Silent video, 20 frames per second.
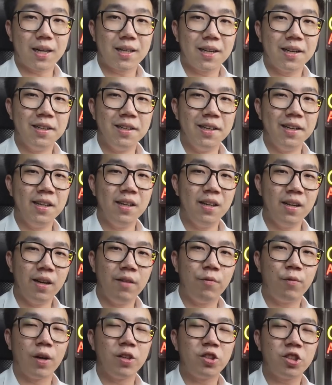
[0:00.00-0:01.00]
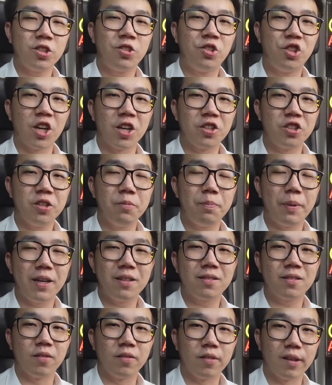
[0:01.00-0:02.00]
clearly, if you are just judging
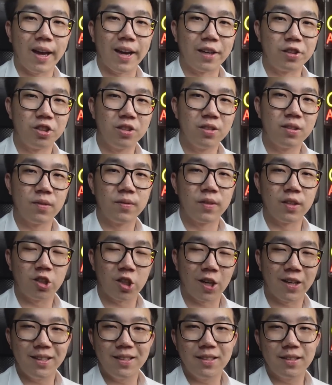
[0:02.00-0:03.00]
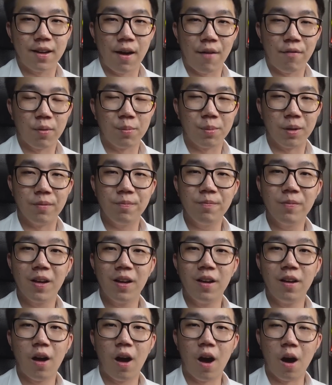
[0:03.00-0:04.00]
based on the actions of the Chinese government,
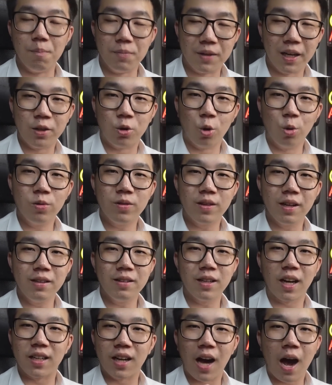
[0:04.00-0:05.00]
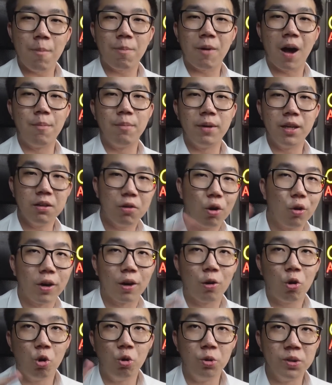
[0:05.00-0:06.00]
they don't think that the upcoming
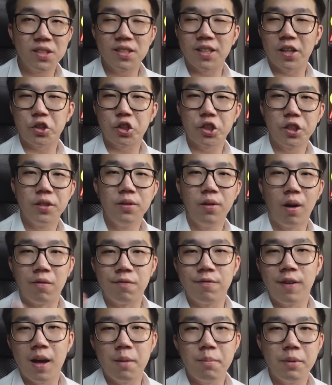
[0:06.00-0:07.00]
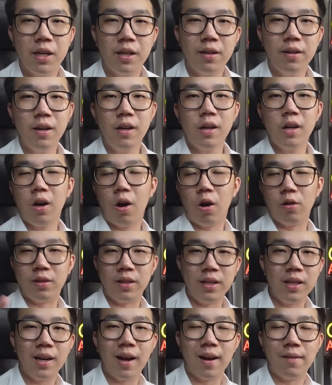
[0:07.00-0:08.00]
quote-unquote recession or famine or
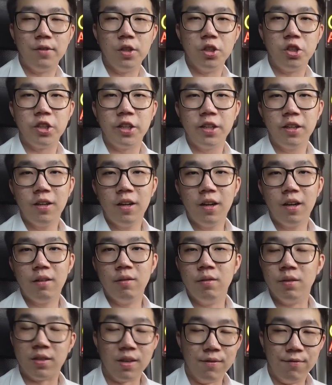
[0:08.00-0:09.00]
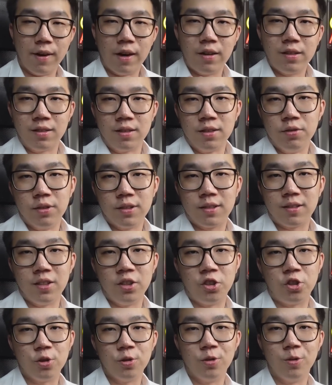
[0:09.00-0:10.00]
deleveraging is a very serious
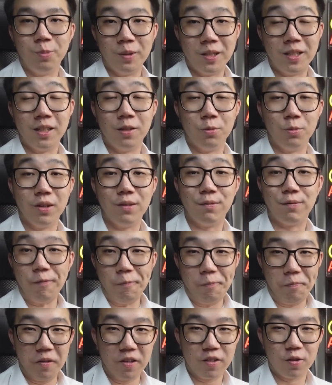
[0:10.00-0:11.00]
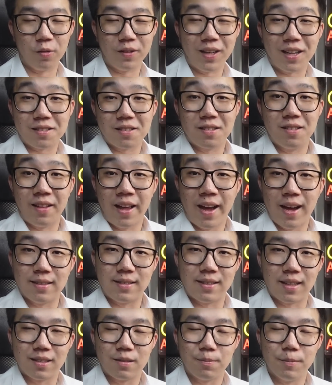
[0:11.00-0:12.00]
issue to begin with. So that's their
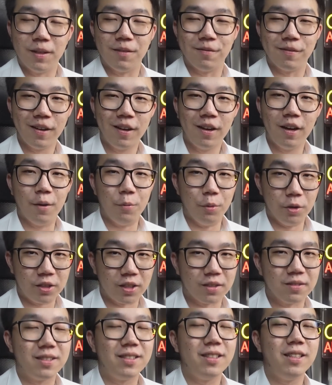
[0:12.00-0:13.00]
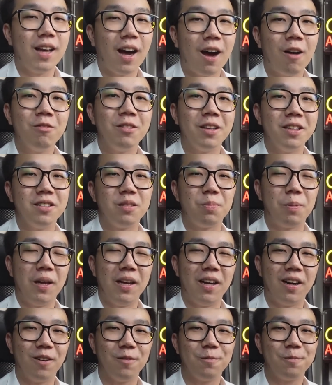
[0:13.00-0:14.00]
assessment. We shall see how things
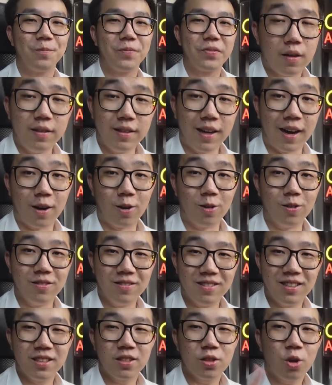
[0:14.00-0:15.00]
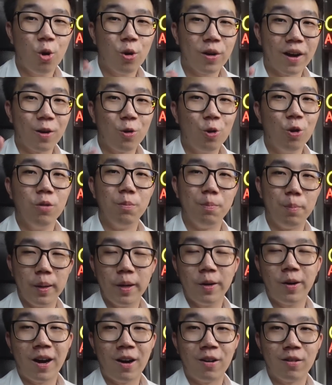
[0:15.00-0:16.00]
play out. Now, this quote-unquote
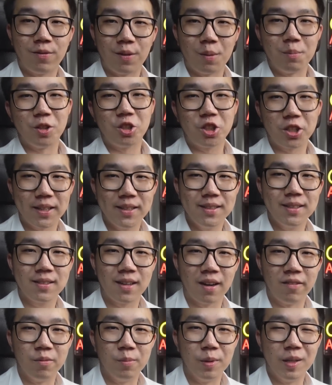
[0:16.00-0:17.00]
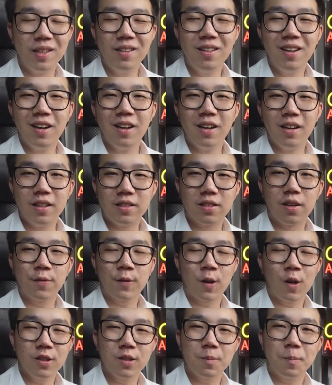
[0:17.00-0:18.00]
bailout from the Chinese government is of
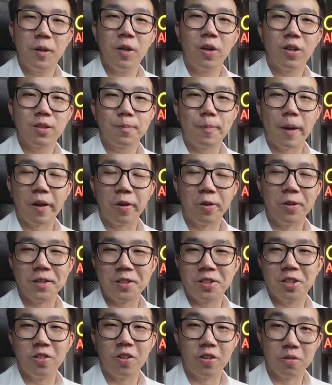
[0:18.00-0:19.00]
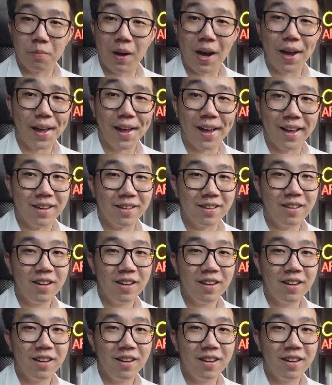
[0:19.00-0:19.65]
course pure speculation on my end,